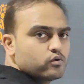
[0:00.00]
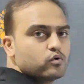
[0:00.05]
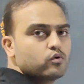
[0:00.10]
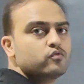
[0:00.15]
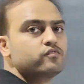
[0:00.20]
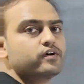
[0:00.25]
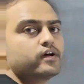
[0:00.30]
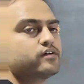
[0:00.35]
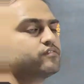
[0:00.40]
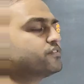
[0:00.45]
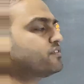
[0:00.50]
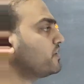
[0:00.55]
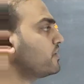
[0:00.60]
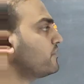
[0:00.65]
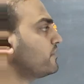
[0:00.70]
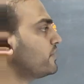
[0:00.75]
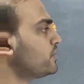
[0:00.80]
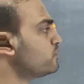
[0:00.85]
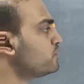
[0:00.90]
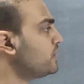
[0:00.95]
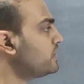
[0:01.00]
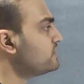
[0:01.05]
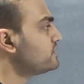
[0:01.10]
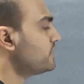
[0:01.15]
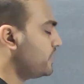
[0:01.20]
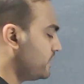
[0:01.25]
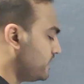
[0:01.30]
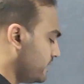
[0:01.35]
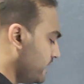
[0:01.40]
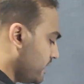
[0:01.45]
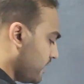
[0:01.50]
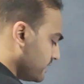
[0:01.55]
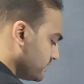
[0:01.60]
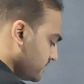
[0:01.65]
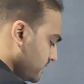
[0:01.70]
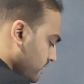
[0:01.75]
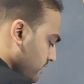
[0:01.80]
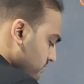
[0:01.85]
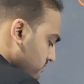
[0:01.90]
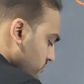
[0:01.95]
O5 is given to us and they are
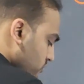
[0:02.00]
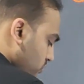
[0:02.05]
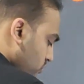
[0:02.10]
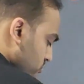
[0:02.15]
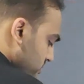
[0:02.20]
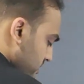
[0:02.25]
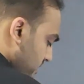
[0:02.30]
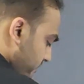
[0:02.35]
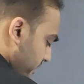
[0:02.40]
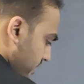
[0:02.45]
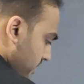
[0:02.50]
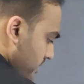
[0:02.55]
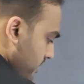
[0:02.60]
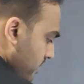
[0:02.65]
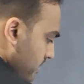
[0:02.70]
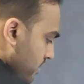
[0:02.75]
asking us O7.